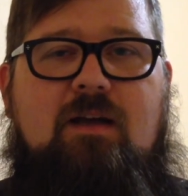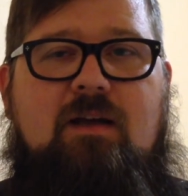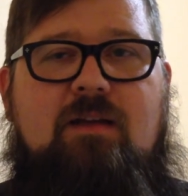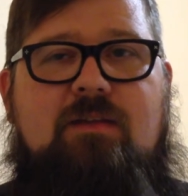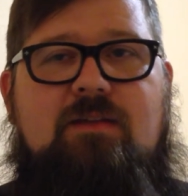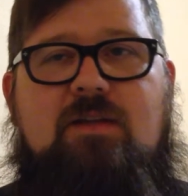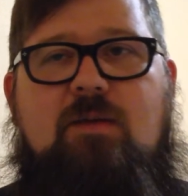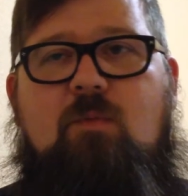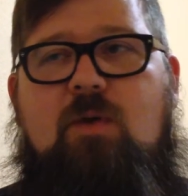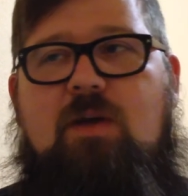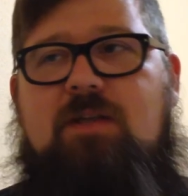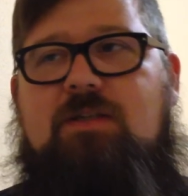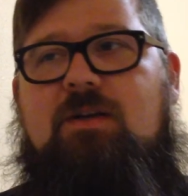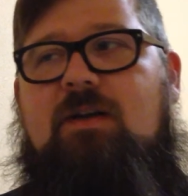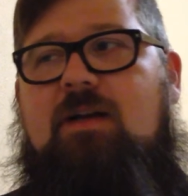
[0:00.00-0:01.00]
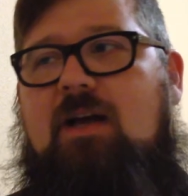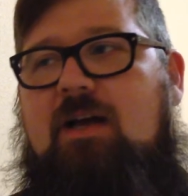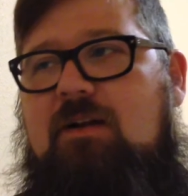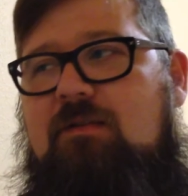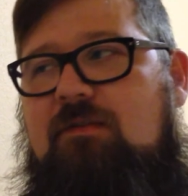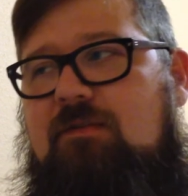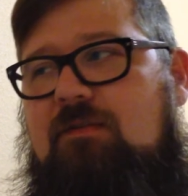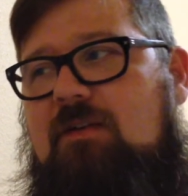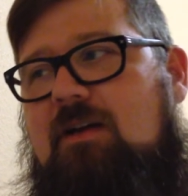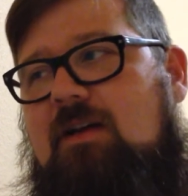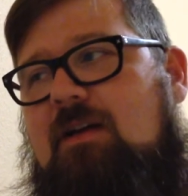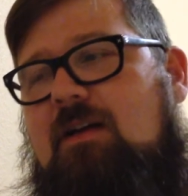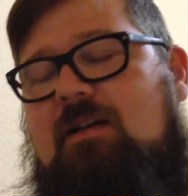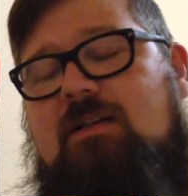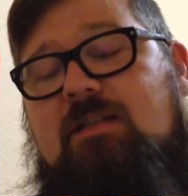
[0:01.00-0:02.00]
in some ways are kind of
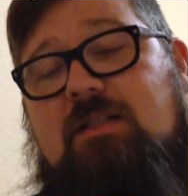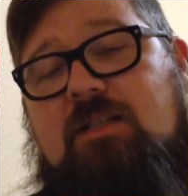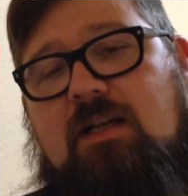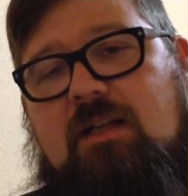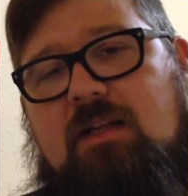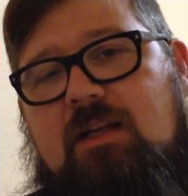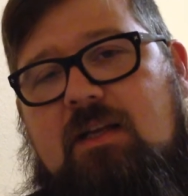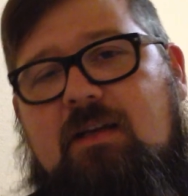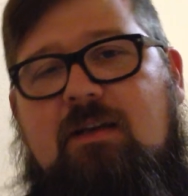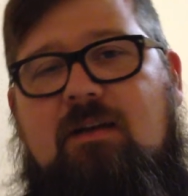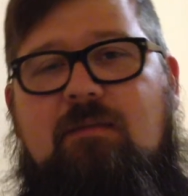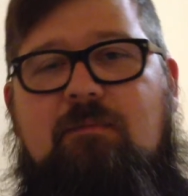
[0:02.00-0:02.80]
silly,